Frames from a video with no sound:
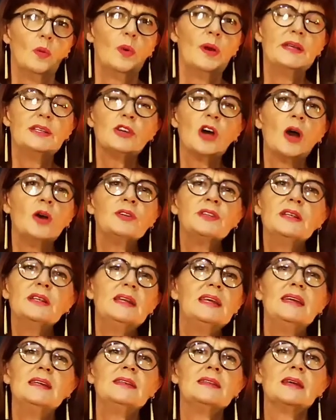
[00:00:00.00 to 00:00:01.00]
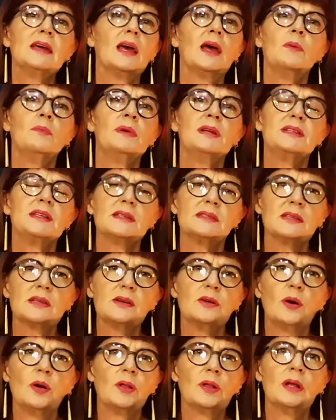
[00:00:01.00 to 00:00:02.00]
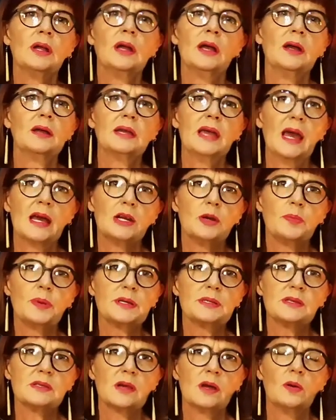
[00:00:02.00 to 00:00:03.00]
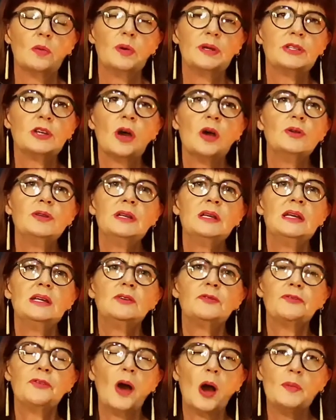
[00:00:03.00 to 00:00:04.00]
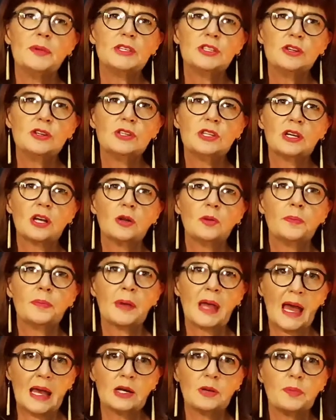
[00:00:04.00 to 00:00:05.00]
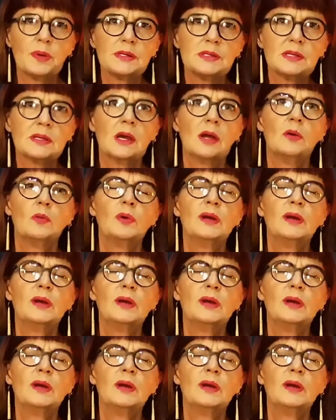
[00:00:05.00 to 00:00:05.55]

We don't need medicinal cannabis. We don't need pharmaceutical cannabis.